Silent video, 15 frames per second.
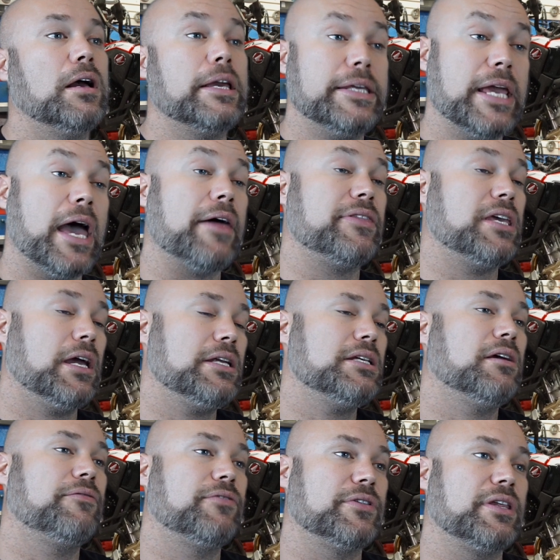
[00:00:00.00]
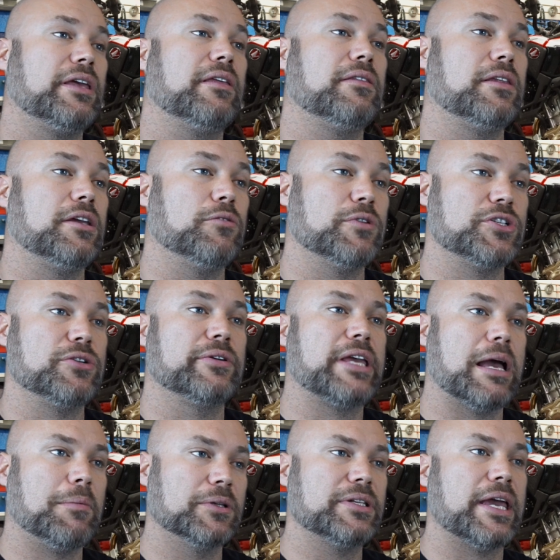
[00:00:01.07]
Yeah, the idea for the original
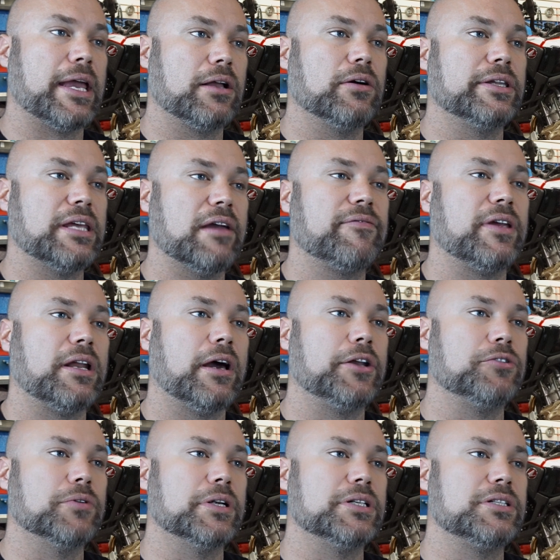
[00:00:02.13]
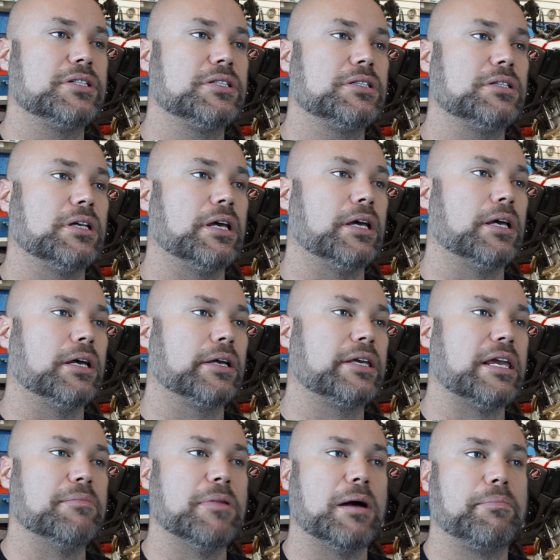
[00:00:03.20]
Camel Tank on the F800s
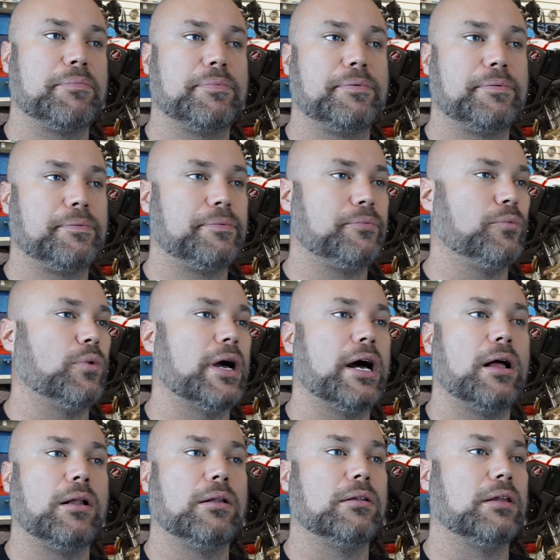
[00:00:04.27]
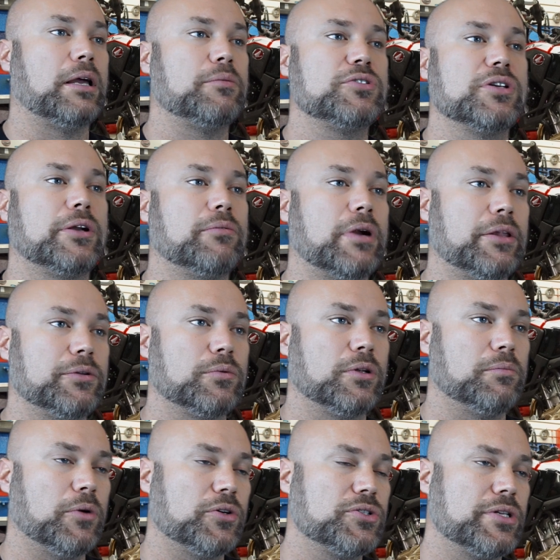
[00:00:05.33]
came up while I was on a round the
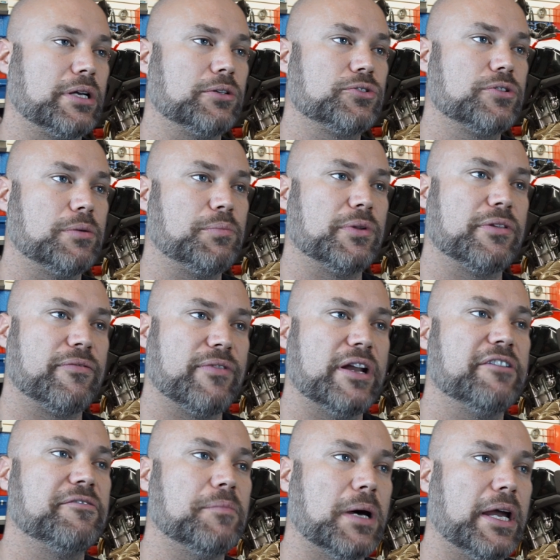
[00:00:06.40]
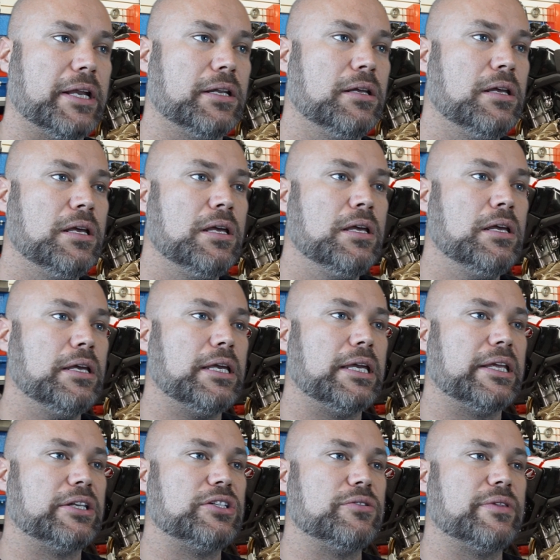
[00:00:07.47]
world motorcycle trip with a friend of mine
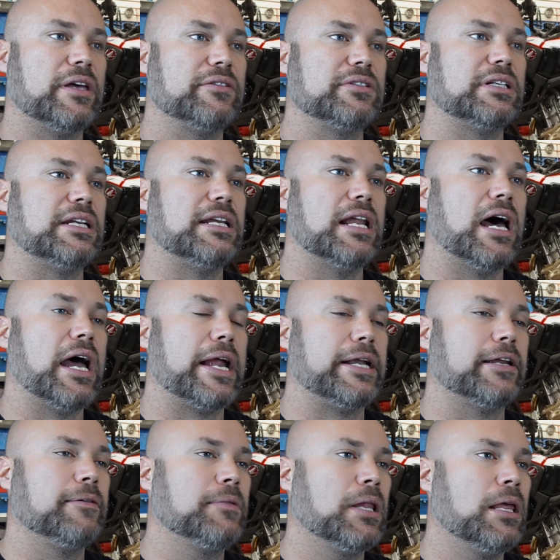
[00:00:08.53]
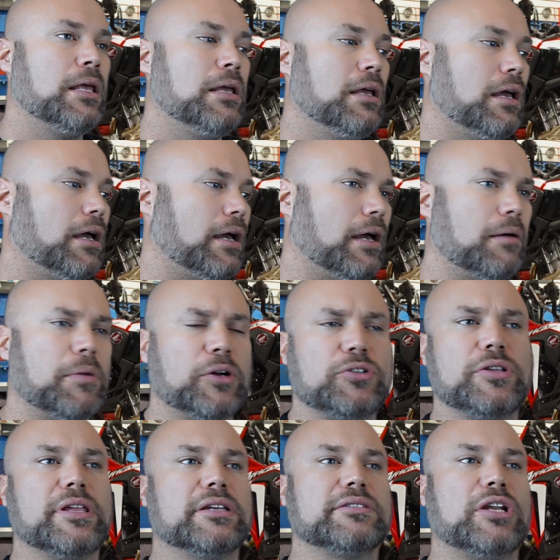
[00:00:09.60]
in 2009. About
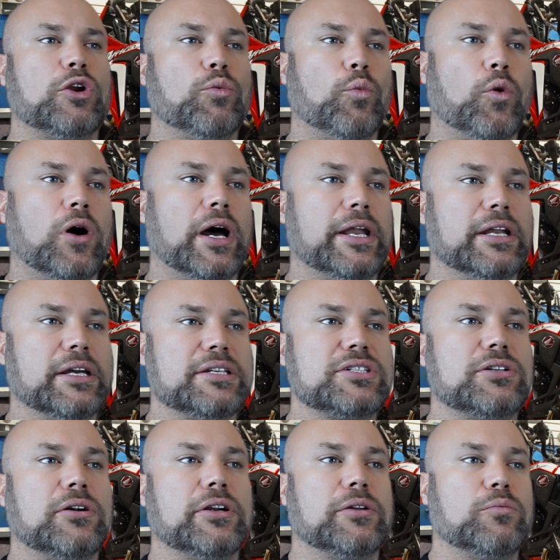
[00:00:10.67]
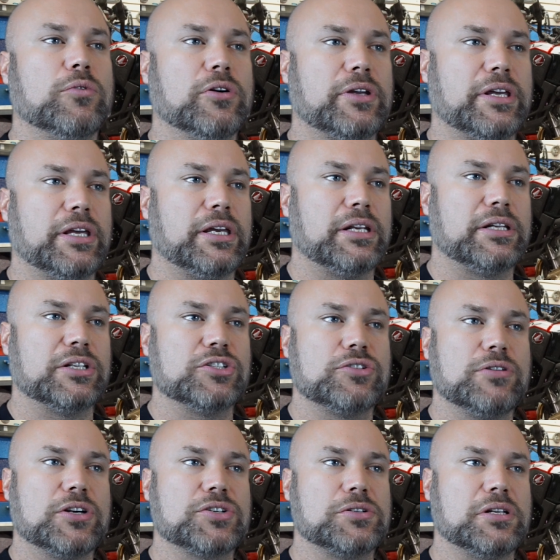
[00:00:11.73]
2001, I started working in
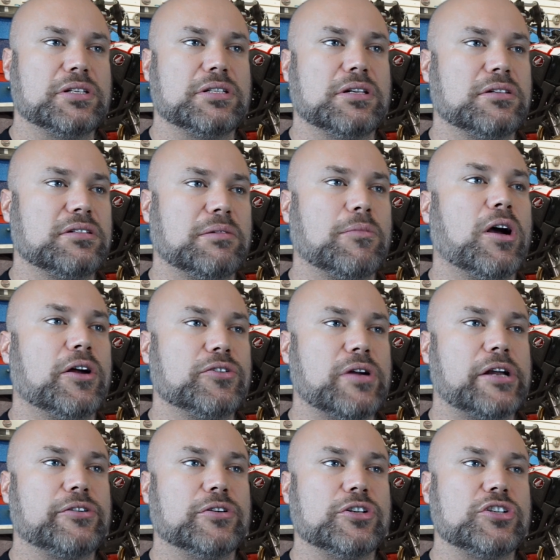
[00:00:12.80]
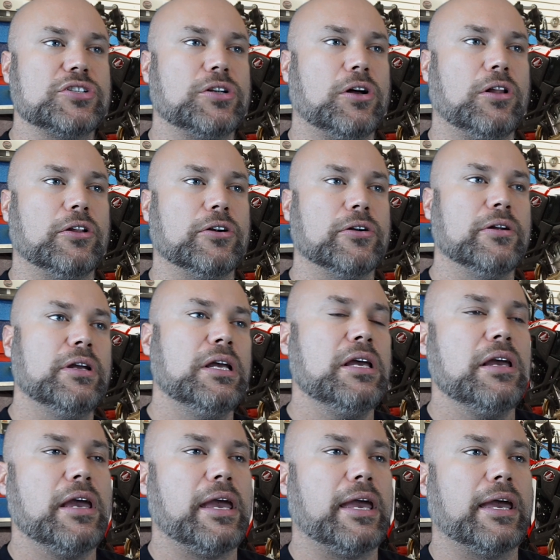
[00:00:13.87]
construction as a subcontractor installer,
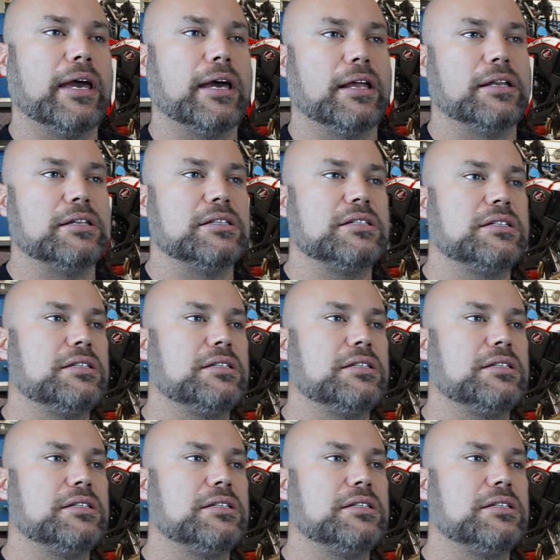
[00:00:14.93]
and